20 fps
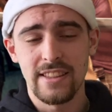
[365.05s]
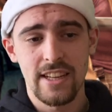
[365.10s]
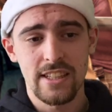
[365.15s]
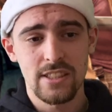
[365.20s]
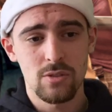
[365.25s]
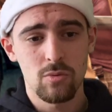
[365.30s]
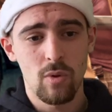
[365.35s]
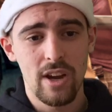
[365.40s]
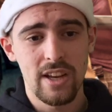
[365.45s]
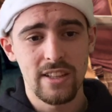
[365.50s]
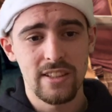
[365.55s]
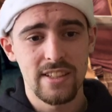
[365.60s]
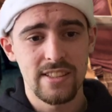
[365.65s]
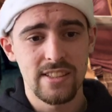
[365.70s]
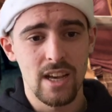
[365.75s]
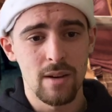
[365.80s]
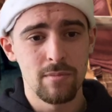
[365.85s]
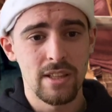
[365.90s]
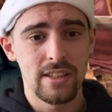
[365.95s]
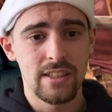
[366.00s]
that's why
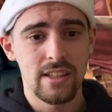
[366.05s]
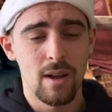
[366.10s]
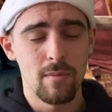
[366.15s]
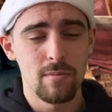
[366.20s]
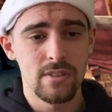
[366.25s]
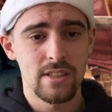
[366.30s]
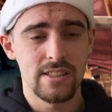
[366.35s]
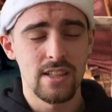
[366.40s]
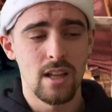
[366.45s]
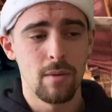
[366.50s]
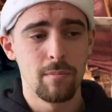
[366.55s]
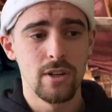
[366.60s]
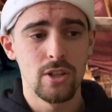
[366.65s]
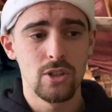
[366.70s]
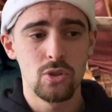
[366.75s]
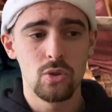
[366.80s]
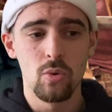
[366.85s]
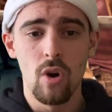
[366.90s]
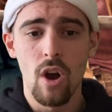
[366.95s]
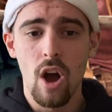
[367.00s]
this update comes as number
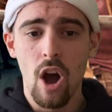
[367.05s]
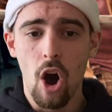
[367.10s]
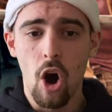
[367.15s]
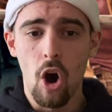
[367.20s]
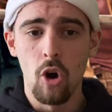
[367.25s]
2.